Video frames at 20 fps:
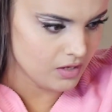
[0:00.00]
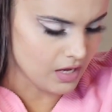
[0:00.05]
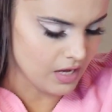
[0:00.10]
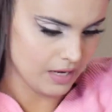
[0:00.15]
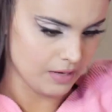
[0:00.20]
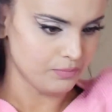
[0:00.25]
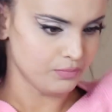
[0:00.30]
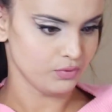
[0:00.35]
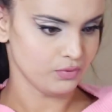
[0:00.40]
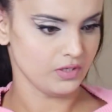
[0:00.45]
And
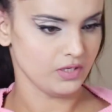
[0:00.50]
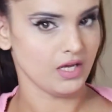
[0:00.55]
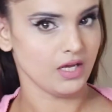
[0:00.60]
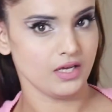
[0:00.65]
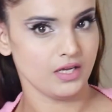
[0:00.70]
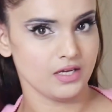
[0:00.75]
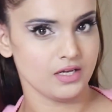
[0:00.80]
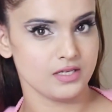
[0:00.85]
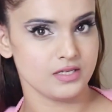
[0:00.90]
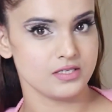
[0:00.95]
now I'm
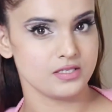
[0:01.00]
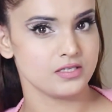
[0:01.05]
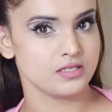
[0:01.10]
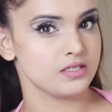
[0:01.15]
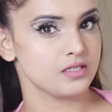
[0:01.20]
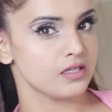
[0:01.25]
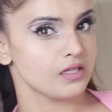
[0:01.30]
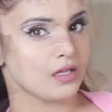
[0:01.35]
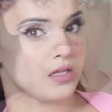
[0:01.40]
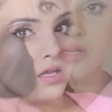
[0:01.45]
going to
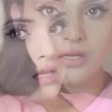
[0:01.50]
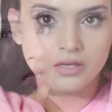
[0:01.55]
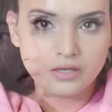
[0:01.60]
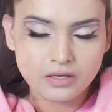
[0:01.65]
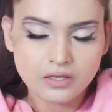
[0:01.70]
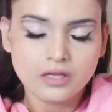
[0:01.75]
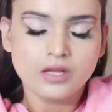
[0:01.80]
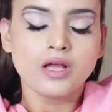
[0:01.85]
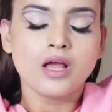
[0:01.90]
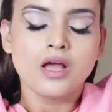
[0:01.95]
take small
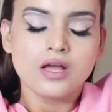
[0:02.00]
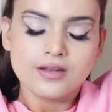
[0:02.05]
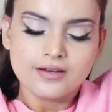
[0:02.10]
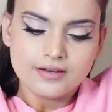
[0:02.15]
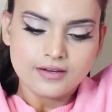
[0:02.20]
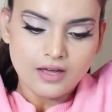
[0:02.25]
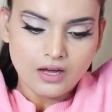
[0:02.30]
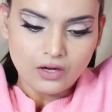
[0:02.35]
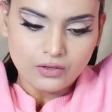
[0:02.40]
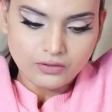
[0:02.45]

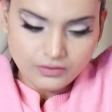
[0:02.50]
sections